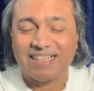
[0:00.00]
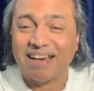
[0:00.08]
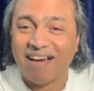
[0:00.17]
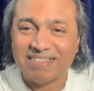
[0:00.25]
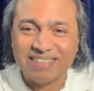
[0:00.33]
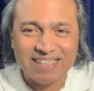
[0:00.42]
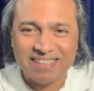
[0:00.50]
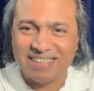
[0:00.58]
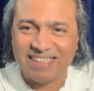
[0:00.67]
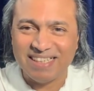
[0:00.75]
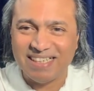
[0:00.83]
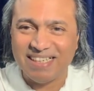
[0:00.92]
Doesn't
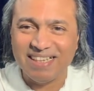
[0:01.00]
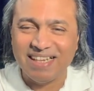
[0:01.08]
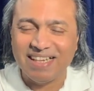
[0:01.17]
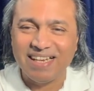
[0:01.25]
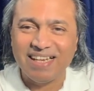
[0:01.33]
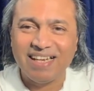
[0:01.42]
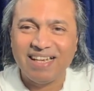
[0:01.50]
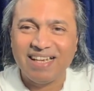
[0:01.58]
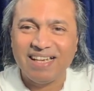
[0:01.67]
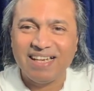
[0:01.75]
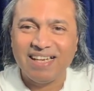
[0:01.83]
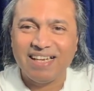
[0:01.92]
need
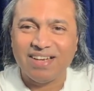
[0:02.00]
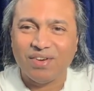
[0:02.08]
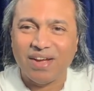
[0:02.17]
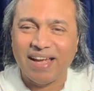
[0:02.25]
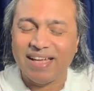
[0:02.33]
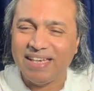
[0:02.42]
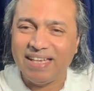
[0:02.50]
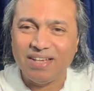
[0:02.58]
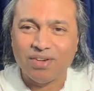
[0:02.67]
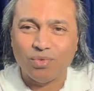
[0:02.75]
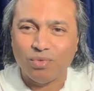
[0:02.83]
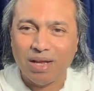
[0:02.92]
any
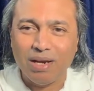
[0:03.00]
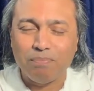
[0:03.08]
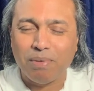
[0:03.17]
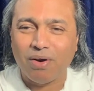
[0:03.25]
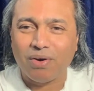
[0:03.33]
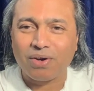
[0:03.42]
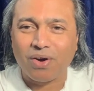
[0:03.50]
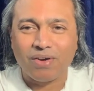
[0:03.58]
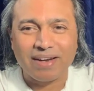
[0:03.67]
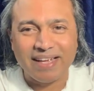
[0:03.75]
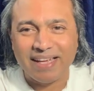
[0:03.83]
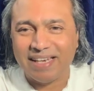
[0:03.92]
willpower
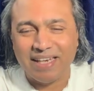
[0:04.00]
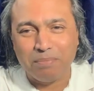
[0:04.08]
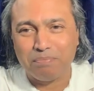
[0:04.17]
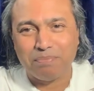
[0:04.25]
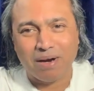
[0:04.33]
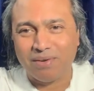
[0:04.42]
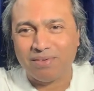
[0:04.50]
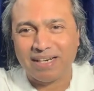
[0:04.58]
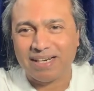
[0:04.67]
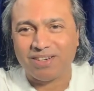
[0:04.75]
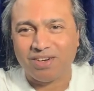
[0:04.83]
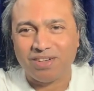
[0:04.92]
or any power
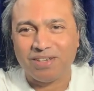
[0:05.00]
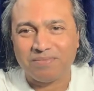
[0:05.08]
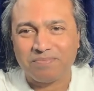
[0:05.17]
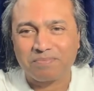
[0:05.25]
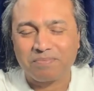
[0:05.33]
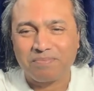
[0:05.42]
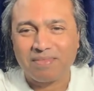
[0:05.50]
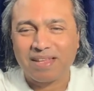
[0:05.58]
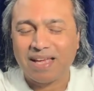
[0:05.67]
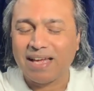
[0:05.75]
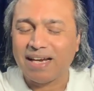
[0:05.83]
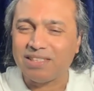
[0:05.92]
at all.
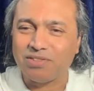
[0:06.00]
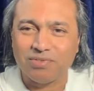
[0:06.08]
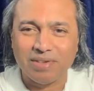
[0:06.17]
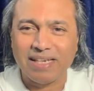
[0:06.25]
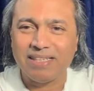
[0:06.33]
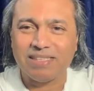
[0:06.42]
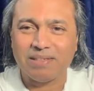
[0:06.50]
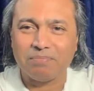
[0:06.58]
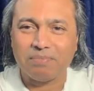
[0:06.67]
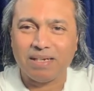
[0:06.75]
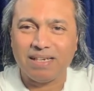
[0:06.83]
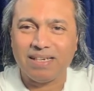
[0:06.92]
It's very
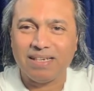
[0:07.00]
simple.